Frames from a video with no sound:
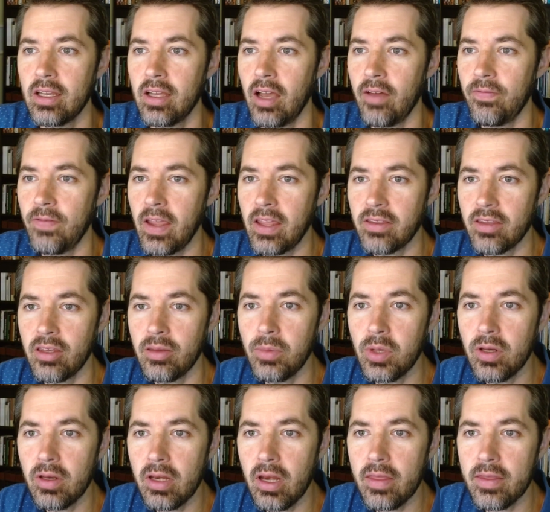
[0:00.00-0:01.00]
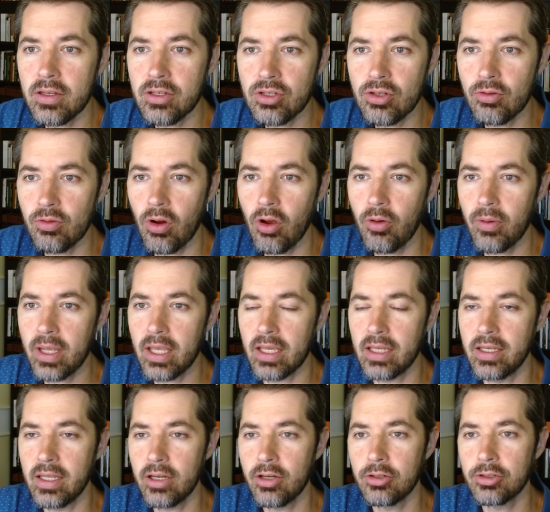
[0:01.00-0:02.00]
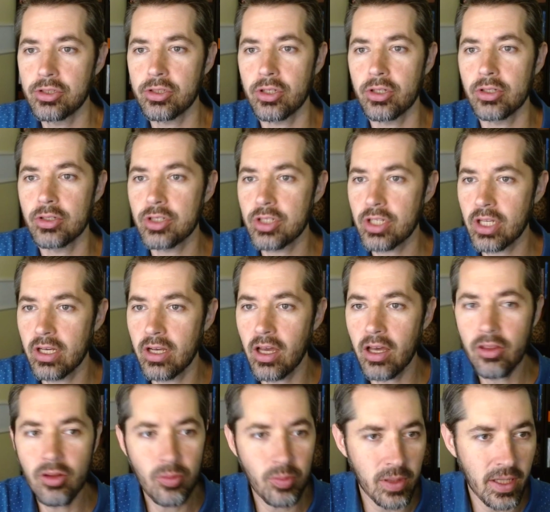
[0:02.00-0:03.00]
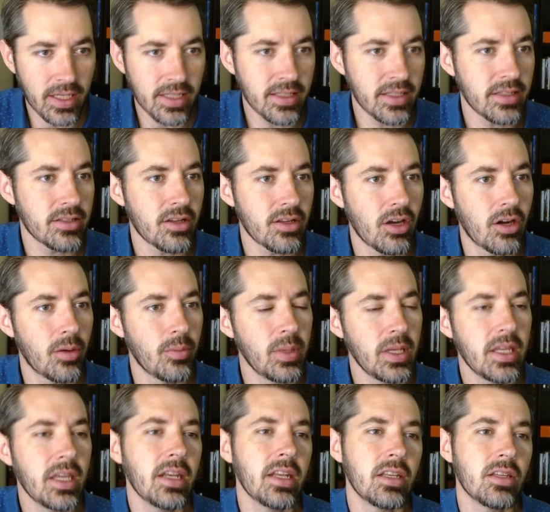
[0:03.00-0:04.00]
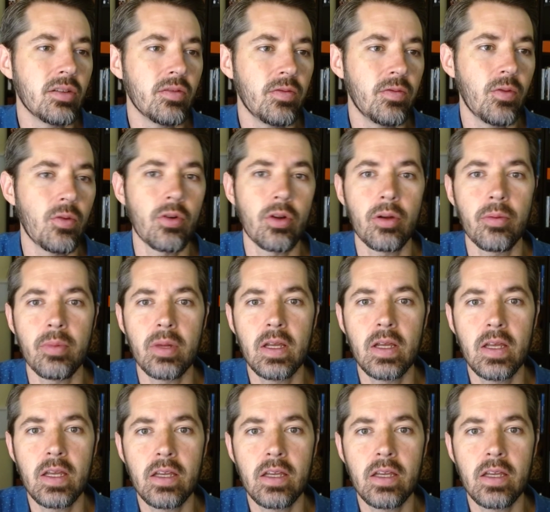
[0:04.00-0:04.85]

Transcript: a faith community that's growing, a dinner church, and other places are beginning to form